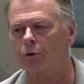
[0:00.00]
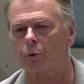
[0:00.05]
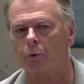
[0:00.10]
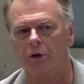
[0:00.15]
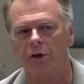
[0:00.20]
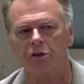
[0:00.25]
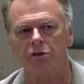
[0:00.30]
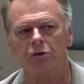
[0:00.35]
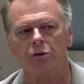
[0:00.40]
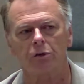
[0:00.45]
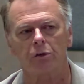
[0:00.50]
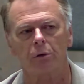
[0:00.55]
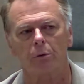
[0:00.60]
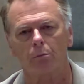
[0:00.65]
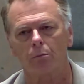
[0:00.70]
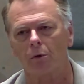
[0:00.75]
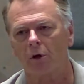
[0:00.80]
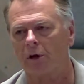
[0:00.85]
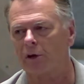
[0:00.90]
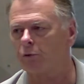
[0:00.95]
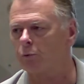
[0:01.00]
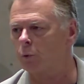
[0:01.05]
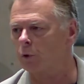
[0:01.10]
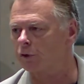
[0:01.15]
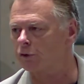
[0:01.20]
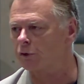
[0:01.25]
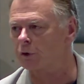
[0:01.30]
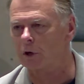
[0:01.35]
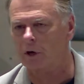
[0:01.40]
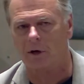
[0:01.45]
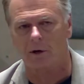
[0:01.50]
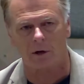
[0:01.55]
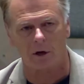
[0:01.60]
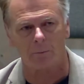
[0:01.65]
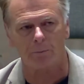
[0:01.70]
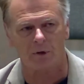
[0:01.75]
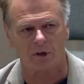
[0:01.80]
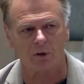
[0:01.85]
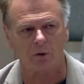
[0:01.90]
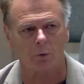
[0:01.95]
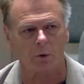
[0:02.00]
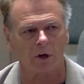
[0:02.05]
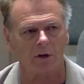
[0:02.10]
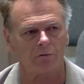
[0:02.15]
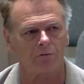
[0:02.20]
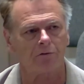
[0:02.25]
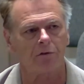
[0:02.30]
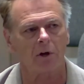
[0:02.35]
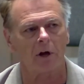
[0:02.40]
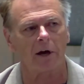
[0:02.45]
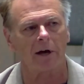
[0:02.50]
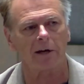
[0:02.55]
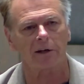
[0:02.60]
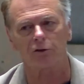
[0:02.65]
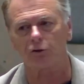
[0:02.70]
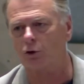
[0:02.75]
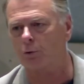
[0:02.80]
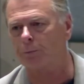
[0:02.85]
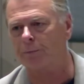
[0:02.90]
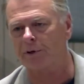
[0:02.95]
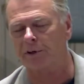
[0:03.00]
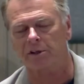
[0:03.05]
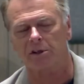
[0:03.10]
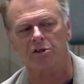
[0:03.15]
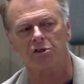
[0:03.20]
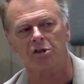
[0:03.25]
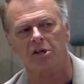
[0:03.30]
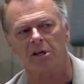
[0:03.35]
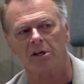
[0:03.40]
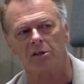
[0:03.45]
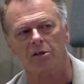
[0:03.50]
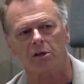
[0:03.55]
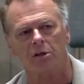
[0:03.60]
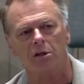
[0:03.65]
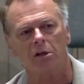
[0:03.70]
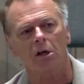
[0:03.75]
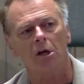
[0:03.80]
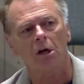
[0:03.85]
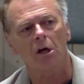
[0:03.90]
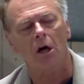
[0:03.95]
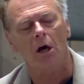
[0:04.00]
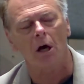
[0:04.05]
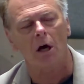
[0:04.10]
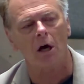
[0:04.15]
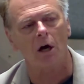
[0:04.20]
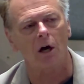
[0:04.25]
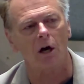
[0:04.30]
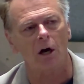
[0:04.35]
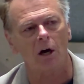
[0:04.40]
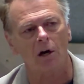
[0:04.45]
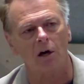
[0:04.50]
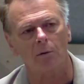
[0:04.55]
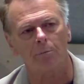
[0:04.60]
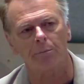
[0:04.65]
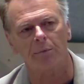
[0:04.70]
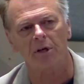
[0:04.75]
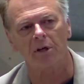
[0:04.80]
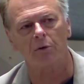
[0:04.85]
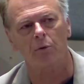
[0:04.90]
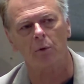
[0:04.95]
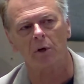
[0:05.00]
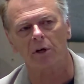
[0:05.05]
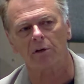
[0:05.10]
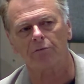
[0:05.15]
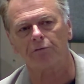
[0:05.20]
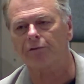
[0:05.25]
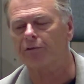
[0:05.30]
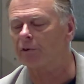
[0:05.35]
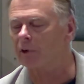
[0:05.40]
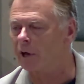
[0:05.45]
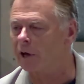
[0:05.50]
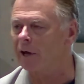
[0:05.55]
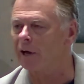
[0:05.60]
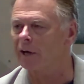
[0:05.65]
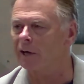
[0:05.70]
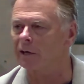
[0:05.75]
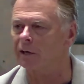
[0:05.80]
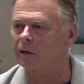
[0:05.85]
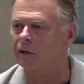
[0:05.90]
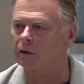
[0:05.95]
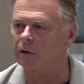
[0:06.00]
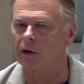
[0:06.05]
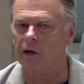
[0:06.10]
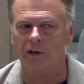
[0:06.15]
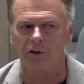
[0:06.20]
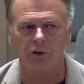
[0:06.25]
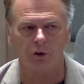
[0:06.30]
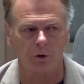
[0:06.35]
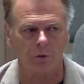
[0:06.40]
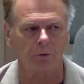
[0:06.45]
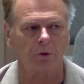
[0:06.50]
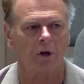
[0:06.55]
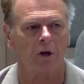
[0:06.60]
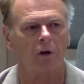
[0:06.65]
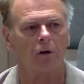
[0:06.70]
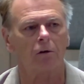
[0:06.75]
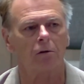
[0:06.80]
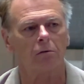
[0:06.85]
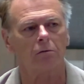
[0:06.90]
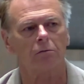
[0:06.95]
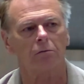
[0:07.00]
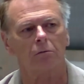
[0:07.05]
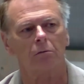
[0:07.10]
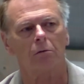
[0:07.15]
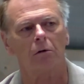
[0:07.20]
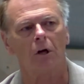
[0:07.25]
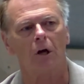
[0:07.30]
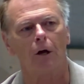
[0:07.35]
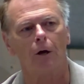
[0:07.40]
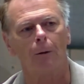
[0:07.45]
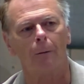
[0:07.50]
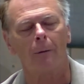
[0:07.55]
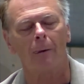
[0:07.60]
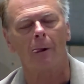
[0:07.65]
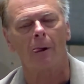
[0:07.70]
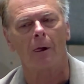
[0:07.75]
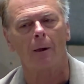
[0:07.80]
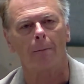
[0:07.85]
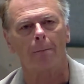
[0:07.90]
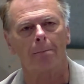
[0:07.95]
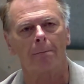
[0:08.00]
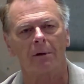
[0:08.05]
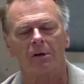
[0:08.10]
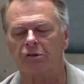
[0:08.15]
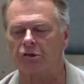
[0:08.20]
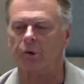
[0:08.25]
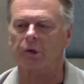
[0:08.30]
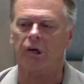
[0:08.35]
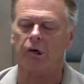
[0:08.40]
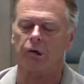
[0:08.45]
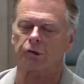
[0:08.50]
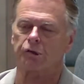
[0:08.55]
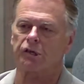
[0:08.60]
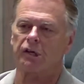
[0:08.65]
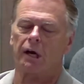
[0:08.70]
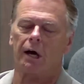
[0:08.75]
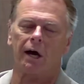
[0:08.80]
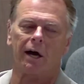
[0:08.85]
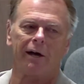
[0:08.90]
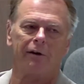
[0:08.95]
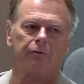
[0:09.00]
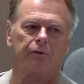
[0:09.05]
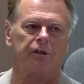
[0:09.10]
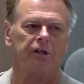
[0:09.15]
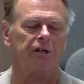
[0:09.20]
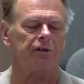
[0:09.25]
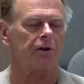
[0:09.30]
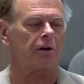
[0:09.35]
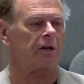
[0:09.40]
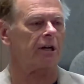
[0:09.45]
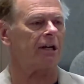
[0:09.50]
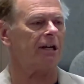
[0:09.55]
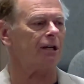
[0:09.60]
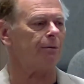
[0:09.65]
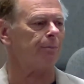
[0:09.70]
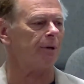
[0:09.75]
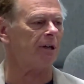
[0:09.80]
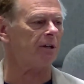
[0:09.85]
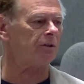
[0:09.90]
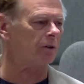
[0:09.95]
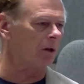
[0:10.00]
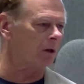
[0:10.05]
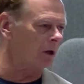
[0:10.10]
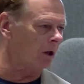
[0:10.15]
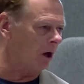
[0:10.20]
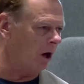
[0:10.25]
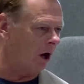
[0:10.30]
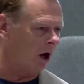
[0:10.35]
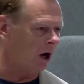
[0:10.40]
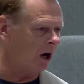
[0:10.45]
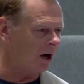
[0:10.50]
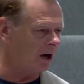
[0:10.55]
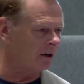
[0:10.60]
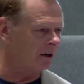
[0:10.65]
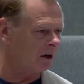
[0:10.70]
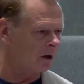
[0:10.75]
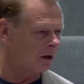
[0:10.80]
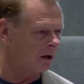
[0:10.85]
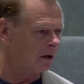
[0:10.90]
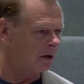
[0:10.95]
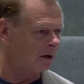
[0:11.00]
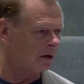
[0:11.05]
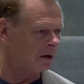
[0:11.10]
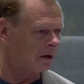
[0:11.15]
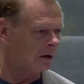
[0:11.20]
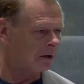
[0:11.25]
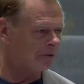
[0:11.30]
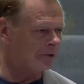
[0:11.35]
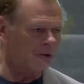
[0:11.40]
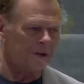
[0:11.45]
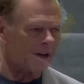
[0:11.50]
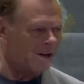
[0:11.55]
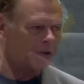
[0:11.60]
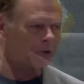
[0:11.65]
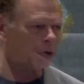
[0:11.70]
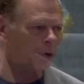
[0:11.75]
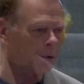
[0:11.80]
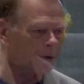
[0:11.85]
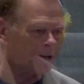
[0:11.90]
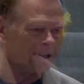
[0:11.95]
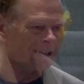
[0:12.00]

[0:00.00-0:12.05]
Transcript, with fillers: reason, blood was a, a big red flag, no pun intended, uh, a big red flag, a no no. And so here's the irony they're keeping the law, they're not doing